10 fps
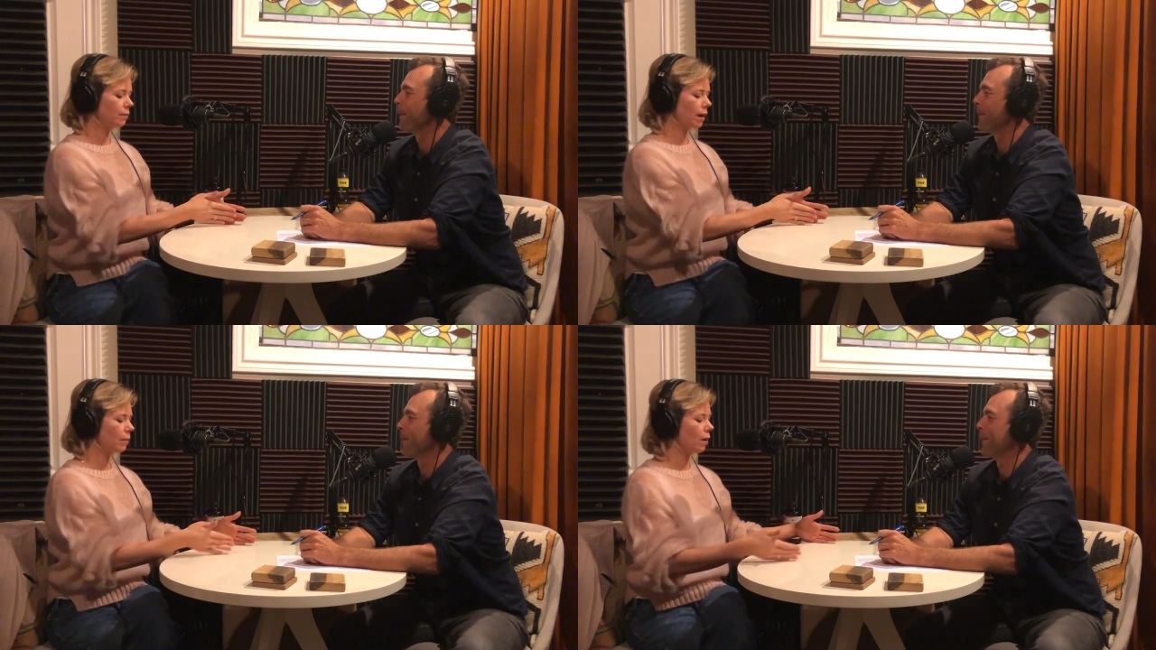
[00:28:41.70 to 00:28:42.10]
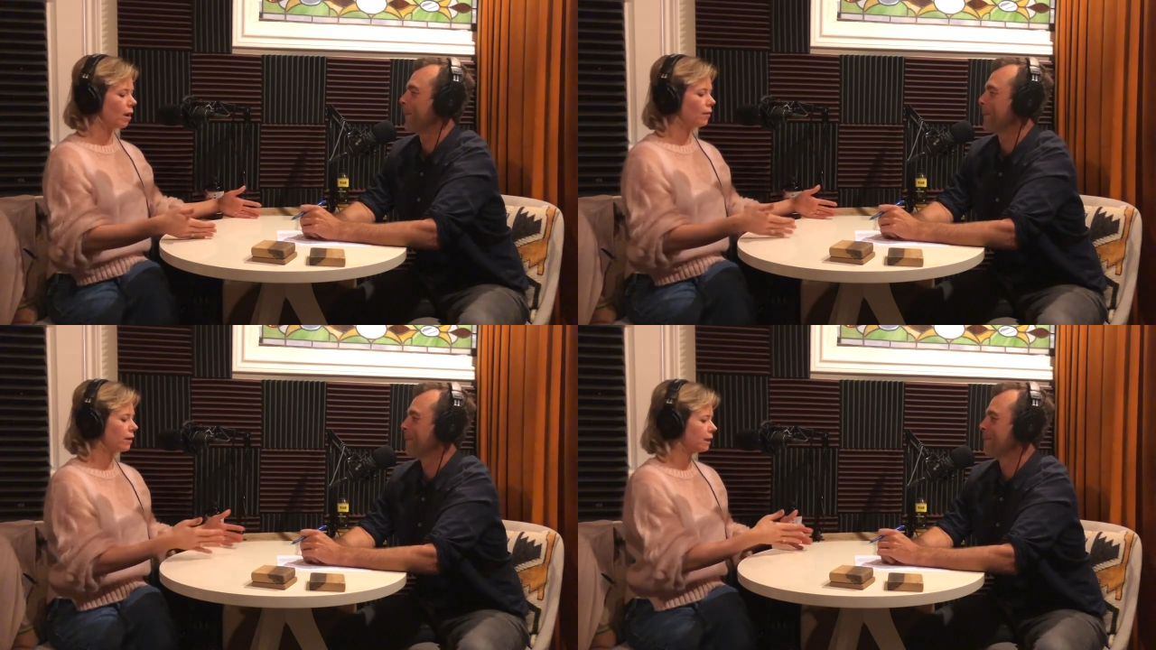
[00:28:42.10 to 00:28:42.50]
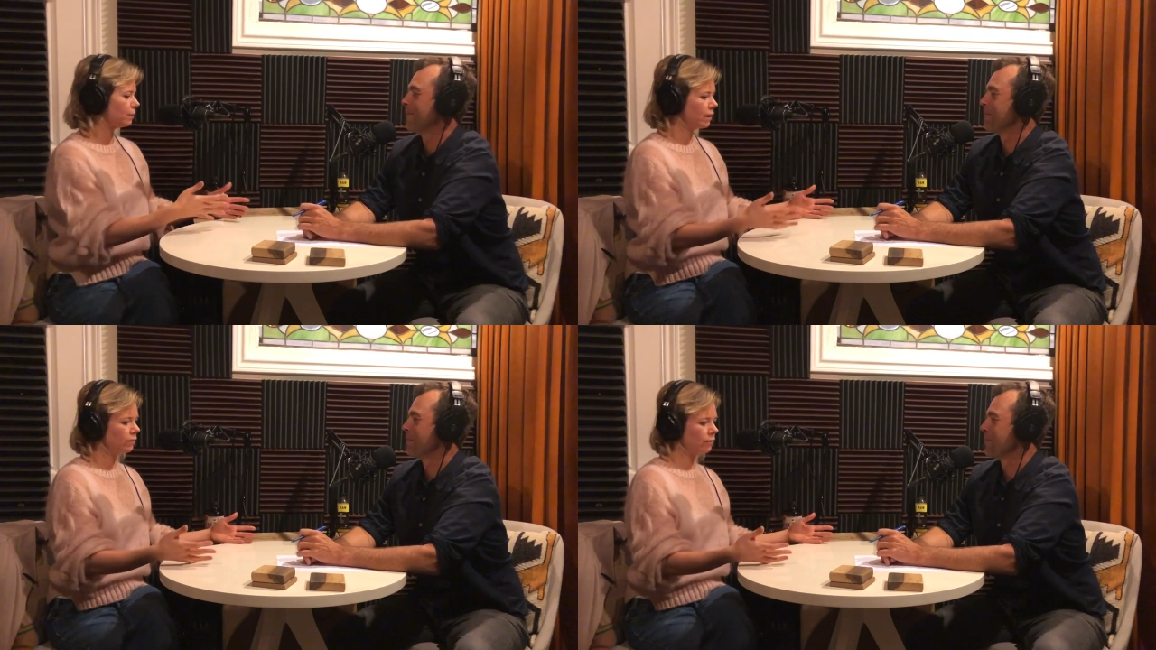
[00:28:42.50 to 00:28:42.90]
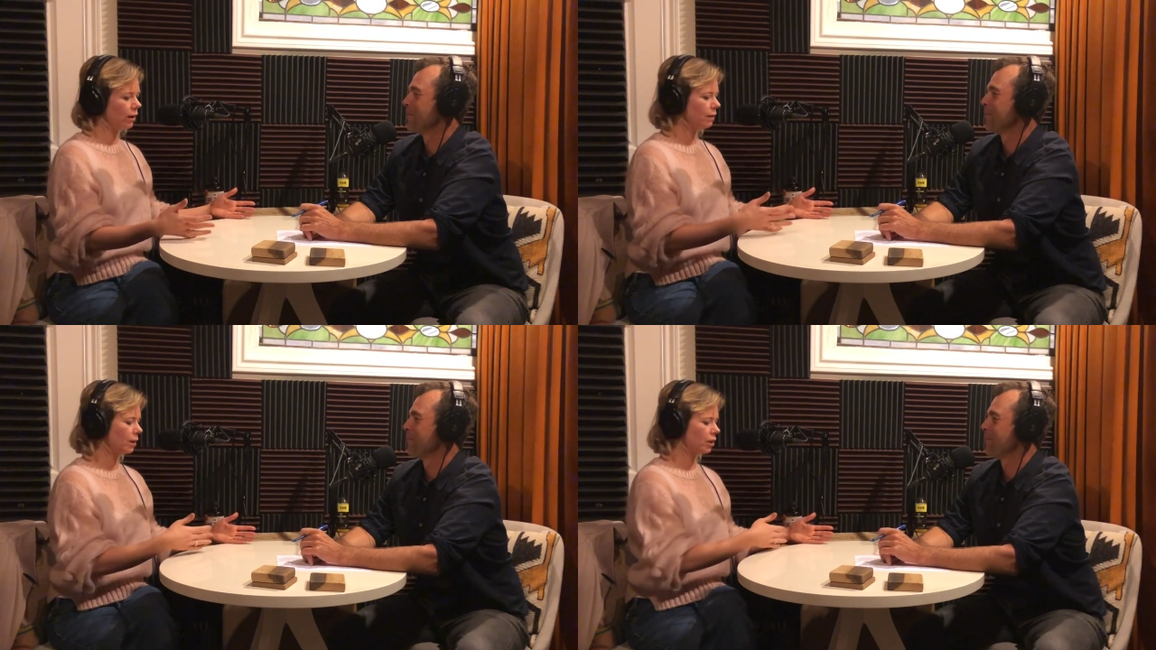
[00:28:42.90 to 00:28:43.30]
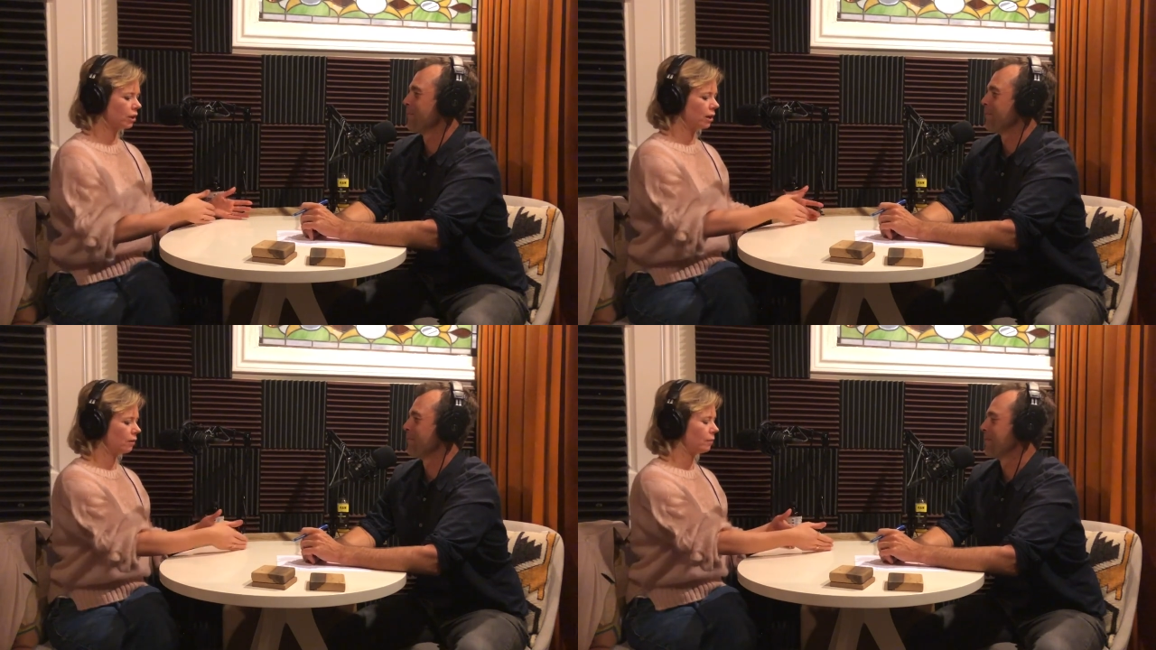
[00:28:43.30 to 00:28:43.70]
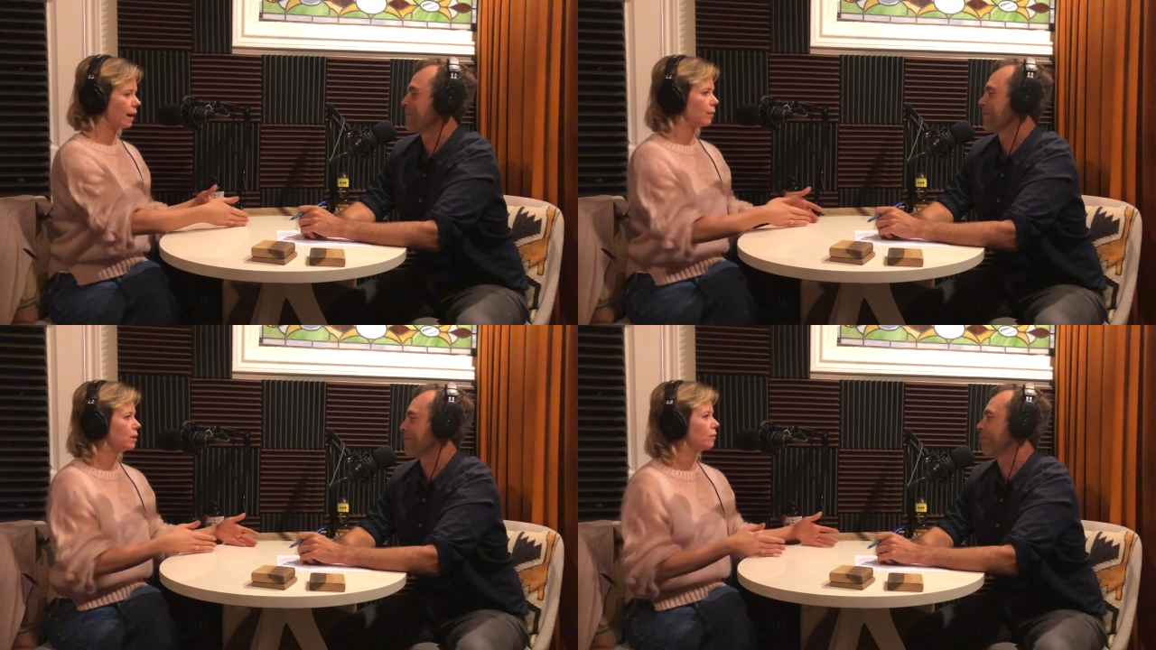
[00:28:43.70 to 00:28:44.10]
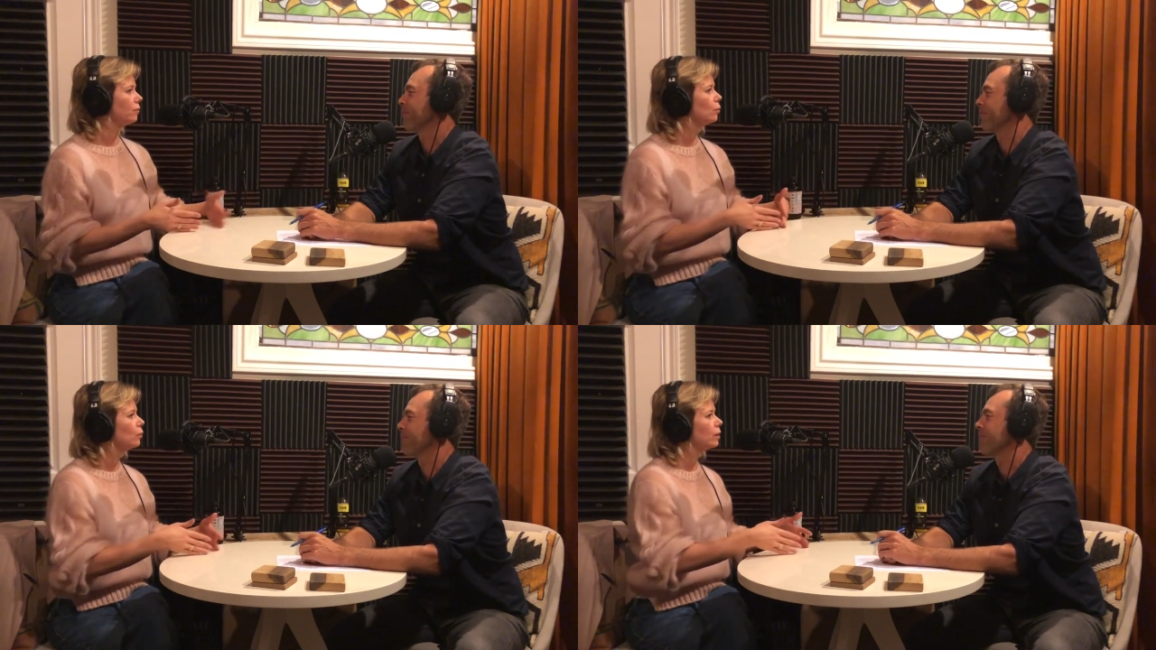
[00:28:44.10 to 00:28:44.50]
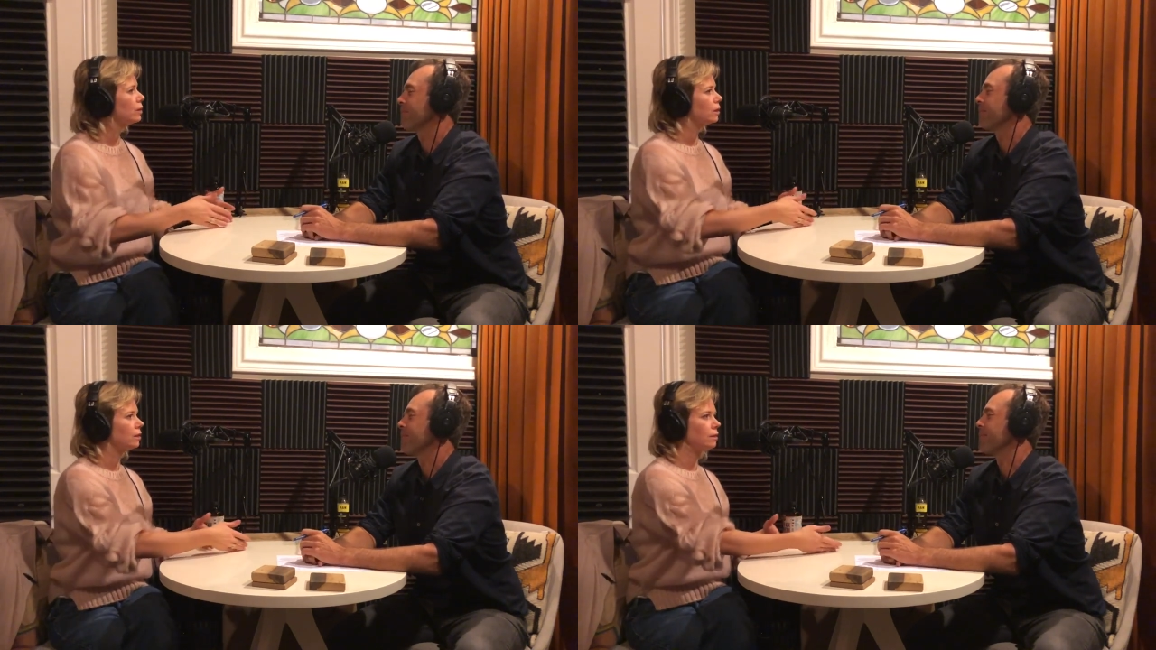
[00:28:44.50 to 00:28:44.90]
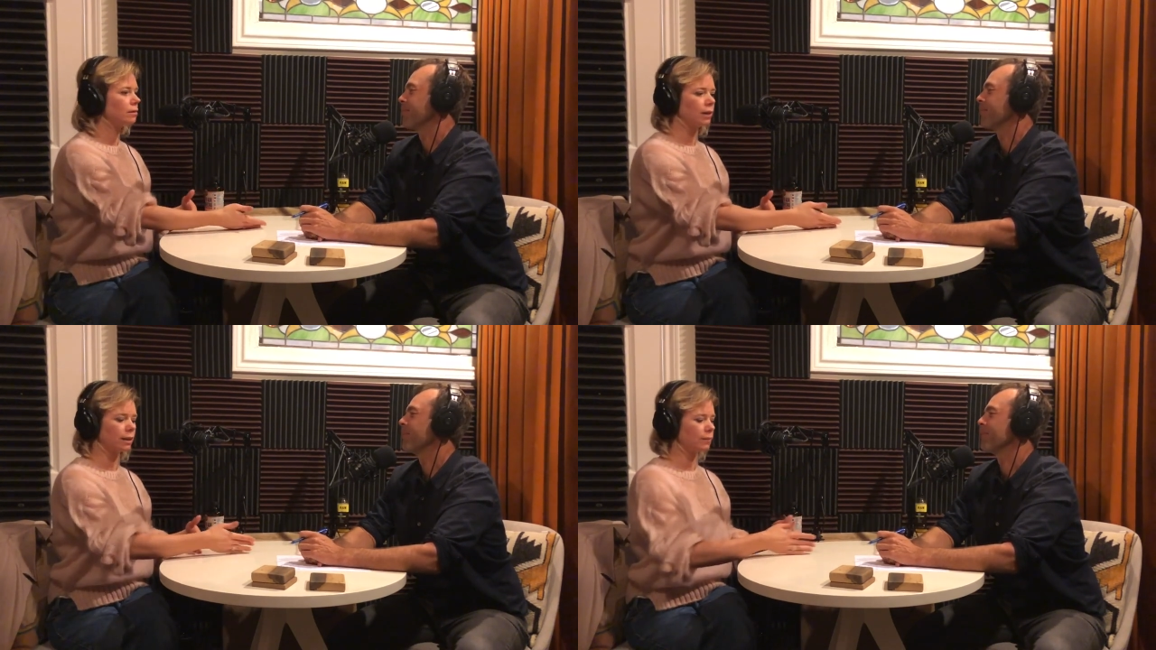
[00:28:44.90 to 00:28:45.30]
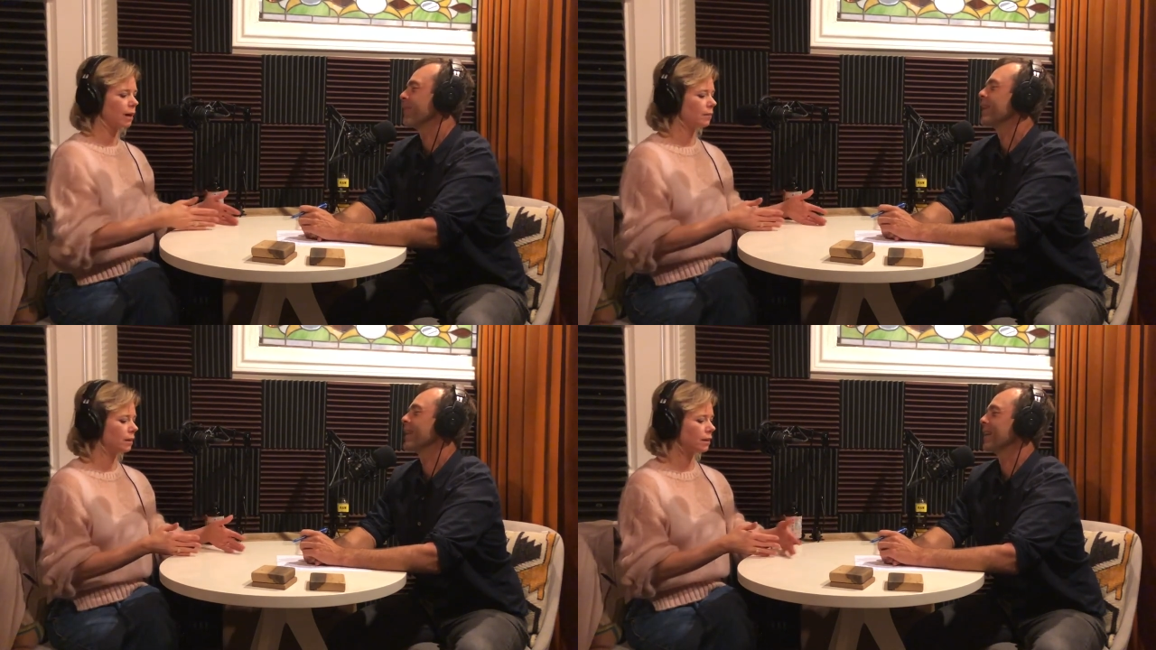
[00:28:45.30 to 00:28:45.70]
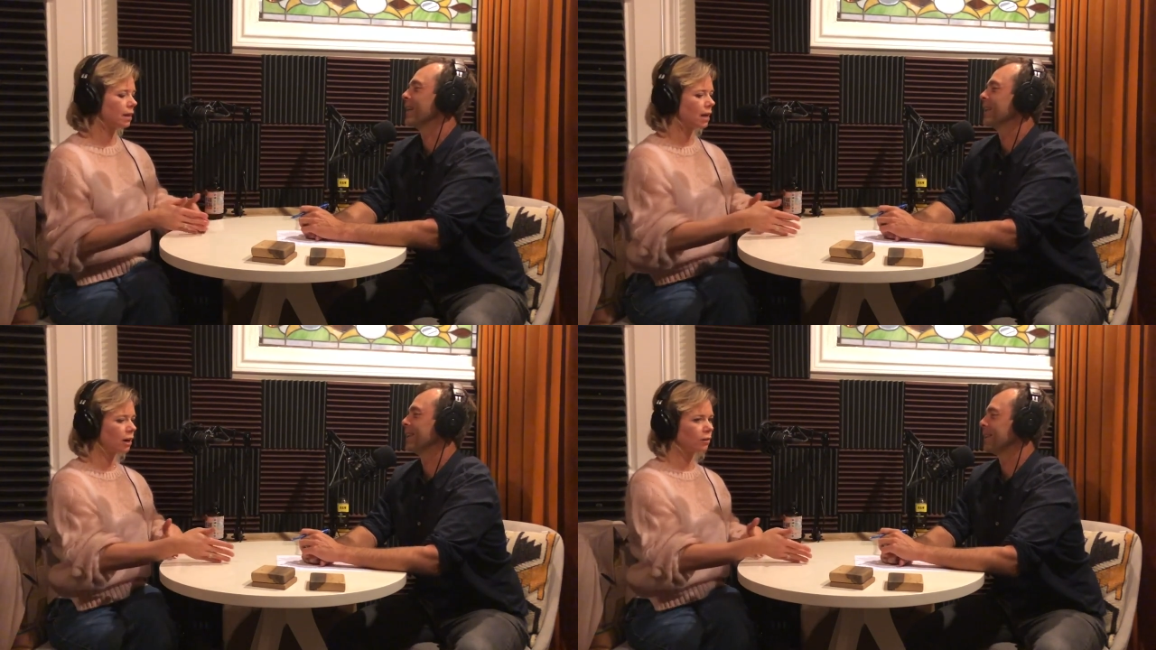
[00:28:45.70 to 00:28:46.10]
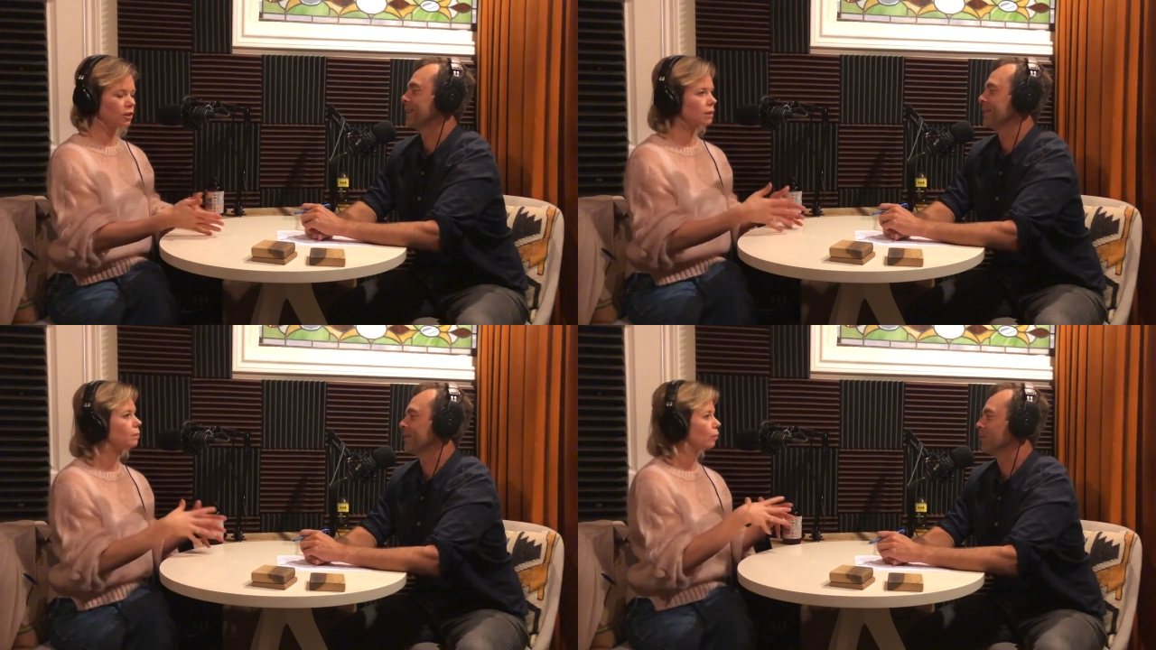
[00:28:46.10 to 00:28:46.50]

Speaker 1: in my path and it's been very much kind of backwards and forwards and experiments here and just